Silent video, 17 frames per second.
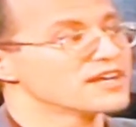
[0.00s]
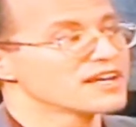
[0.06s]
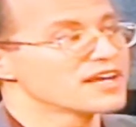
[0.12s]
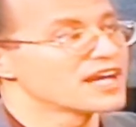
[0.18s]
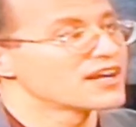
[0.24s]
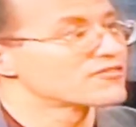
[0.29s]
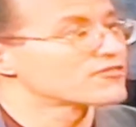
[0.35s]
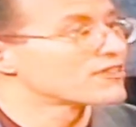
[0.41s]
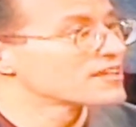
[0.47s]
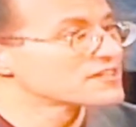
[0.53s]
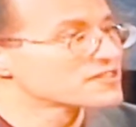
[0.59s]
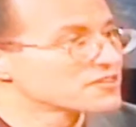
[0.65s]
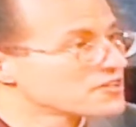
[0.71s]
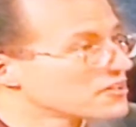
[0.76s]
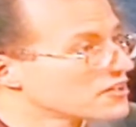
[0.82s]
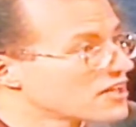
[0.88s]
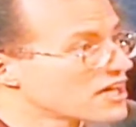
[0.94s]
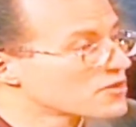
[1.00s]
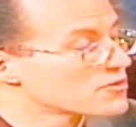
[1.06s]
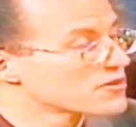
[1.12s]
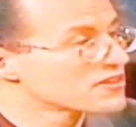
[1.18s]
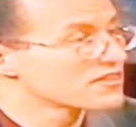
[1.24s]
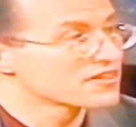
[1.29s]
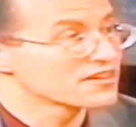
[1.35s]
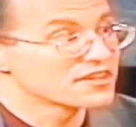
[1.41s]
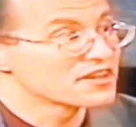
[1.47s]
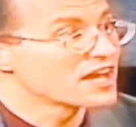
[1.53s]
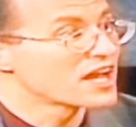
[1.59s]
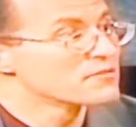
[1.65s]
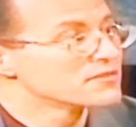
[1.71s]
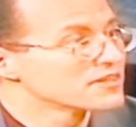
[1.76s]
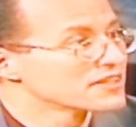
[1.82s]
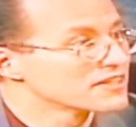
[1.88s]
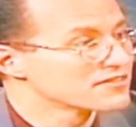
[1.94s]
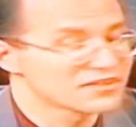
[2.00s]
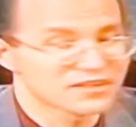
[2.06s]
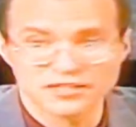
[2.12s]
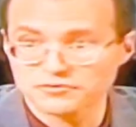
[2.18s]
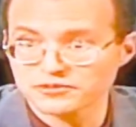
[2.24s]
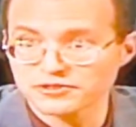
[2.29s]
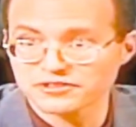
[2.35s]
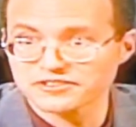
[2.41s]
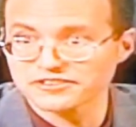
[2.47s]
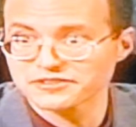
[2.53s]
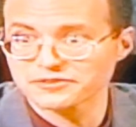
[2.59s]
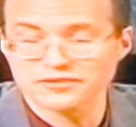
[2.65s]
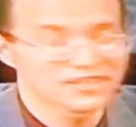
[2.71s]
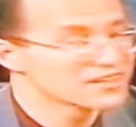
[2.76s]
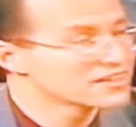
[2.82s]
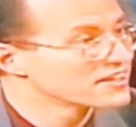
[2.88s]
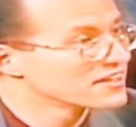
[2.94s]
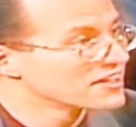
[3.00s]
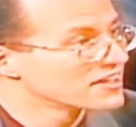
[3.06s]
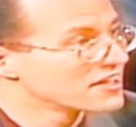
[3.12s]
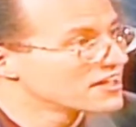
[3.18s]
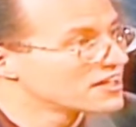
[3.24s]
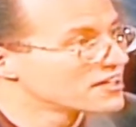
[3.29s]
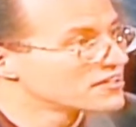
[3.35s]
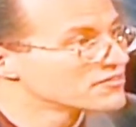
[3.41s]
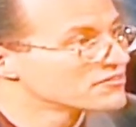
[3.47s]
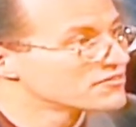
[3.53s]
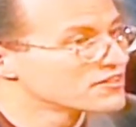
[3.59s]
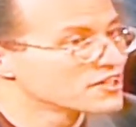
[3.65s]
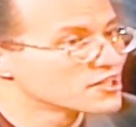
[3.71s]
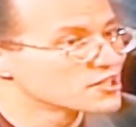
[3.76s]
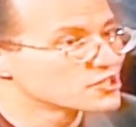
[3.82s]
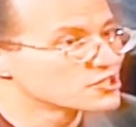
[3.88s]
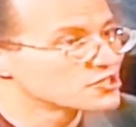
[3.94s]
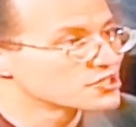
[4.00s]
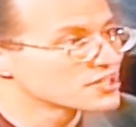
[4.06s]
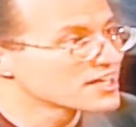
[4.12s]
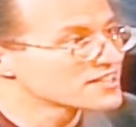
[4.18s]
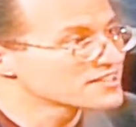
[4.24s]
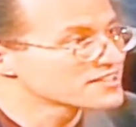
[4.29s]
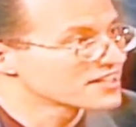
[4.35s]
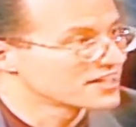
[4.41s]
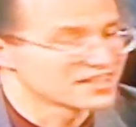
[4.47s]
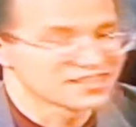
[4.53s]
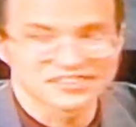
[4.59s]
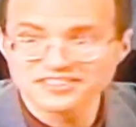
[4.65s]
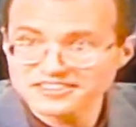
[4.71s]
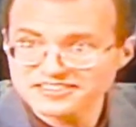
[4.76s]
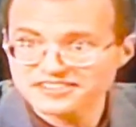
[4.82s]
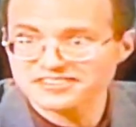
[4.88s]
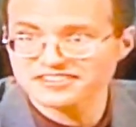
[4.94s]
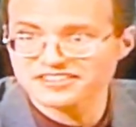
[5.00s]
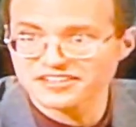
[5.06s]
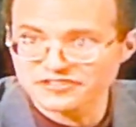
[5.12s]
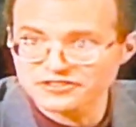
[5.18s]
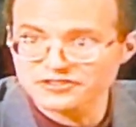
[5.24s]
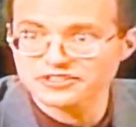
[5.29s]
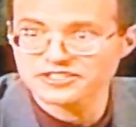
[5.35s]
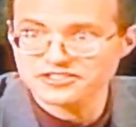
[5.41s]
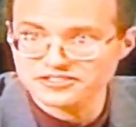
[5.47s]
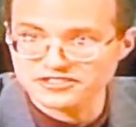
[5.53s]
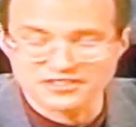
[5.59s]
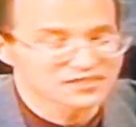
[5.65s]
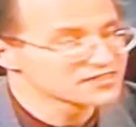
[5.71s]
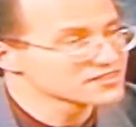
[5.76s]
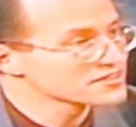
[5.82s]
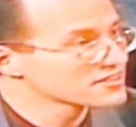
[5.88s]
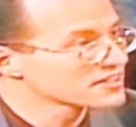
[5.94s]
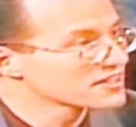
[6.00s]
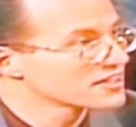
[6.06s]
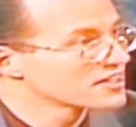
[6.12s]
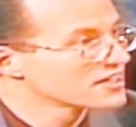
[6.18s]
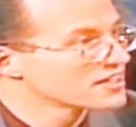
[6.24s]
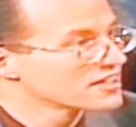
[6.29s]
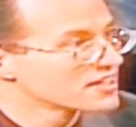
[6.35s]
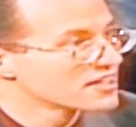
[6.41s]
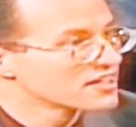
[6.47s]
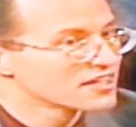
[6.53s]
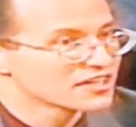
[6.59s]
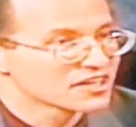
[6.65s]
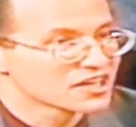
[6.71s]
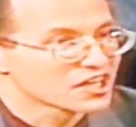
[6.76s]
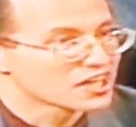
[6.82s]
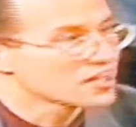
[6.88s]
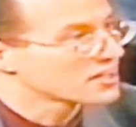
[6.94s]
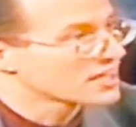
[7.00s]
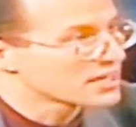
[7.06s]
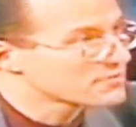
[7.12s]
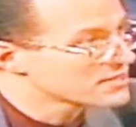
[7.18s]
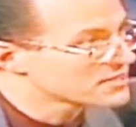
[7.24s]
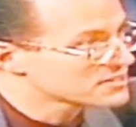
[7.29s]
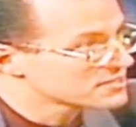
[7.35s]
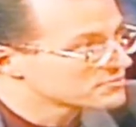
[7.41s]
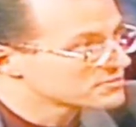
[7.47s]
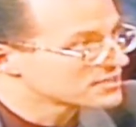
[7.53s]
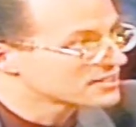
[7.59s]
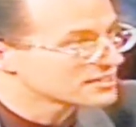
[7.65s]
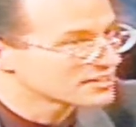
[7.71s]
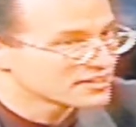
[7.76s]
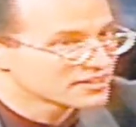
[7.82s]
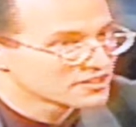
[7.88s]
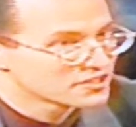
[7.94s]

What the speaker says: have wrestled a lot with the anomaly, if I could put it this way, of Gentiles, of Christians, claiming to be